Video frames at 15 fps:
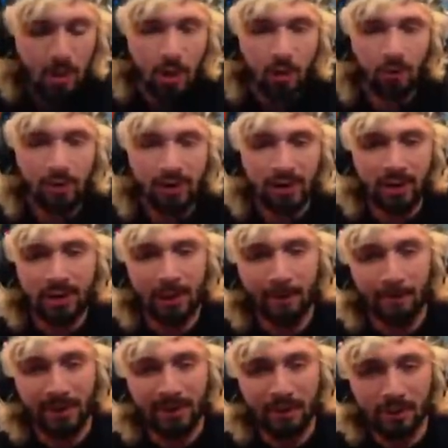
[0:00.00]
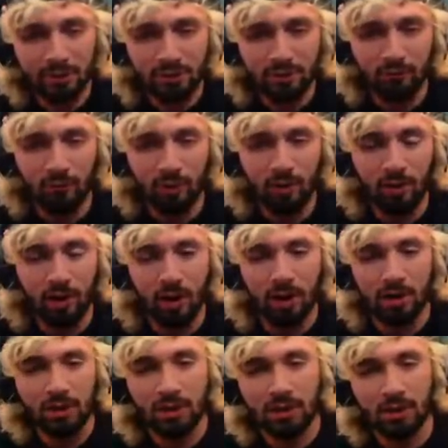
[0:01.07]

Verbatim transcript: Are we gonna get Pikachu full art?